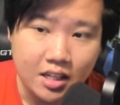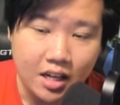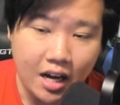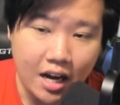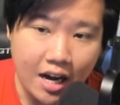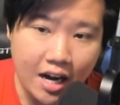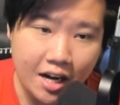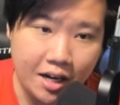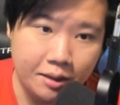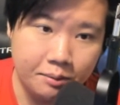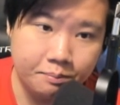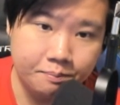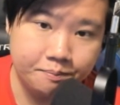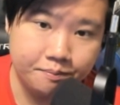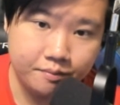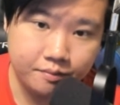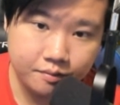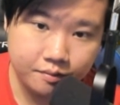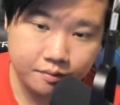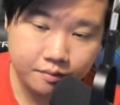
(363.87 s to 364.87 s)
Right
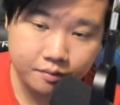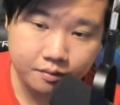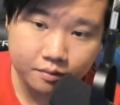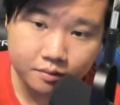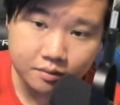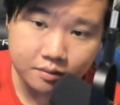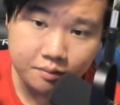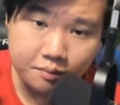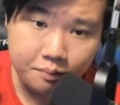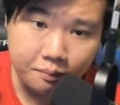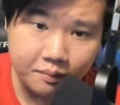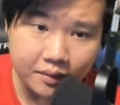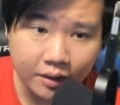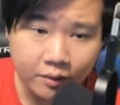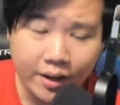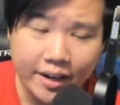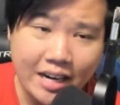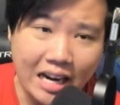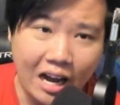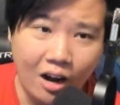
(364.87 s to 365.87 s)

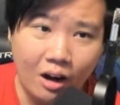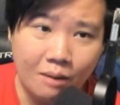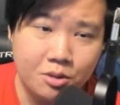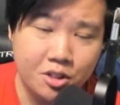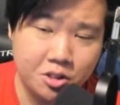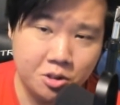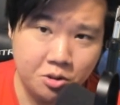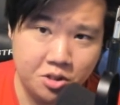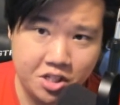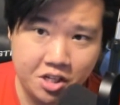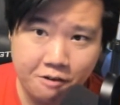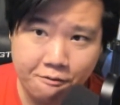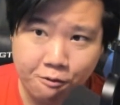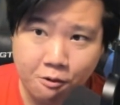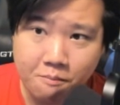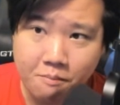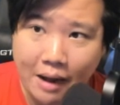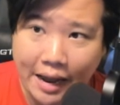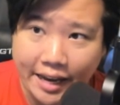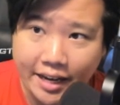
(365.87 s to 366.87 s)
now I'm just using it for
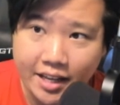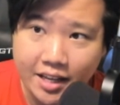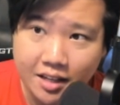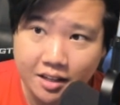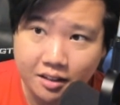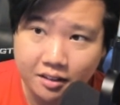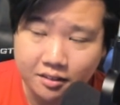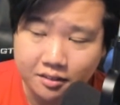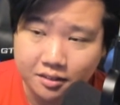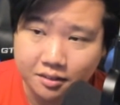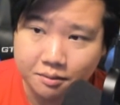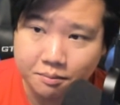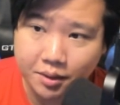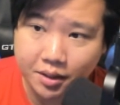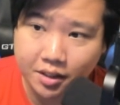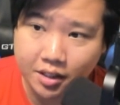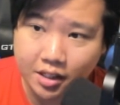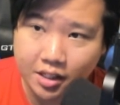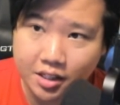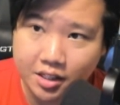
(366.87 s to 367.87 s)
mining
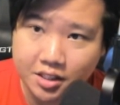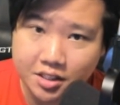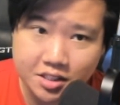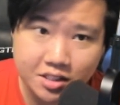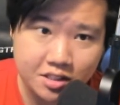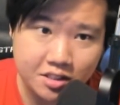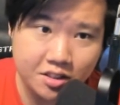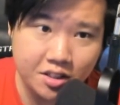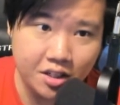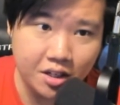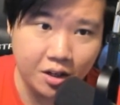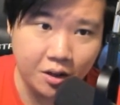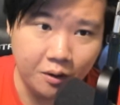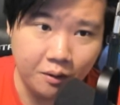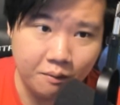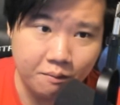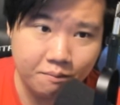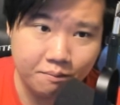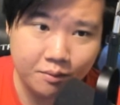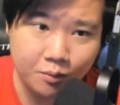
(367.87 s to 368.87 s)
because,
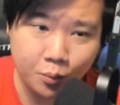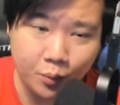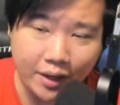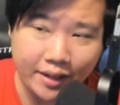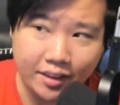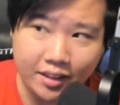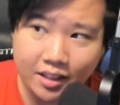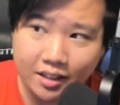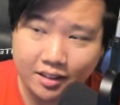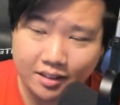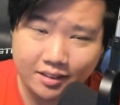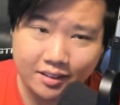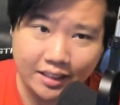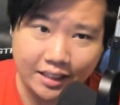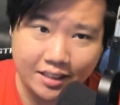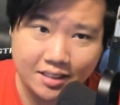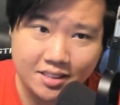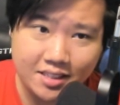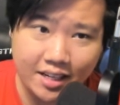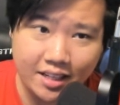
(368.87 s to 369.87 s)
I think,
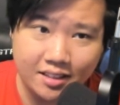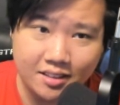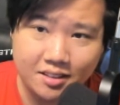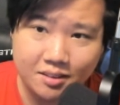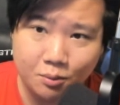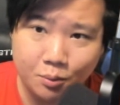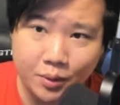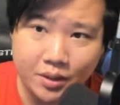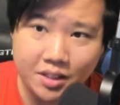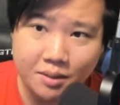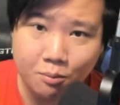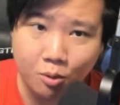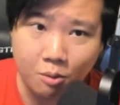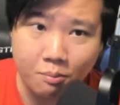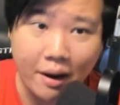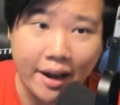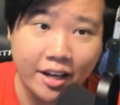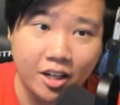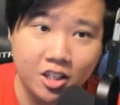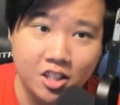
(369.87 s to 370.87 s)
like I said, we need more
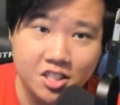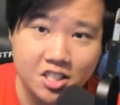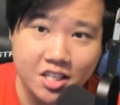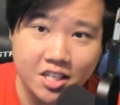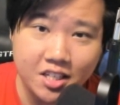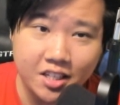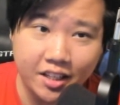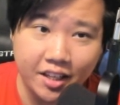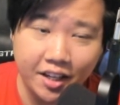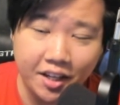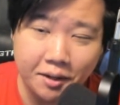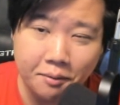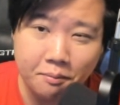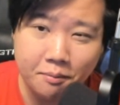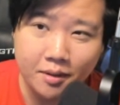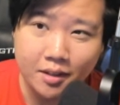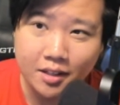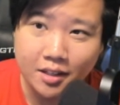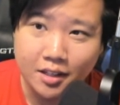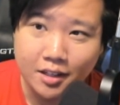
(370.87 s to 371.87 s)
miners in the game.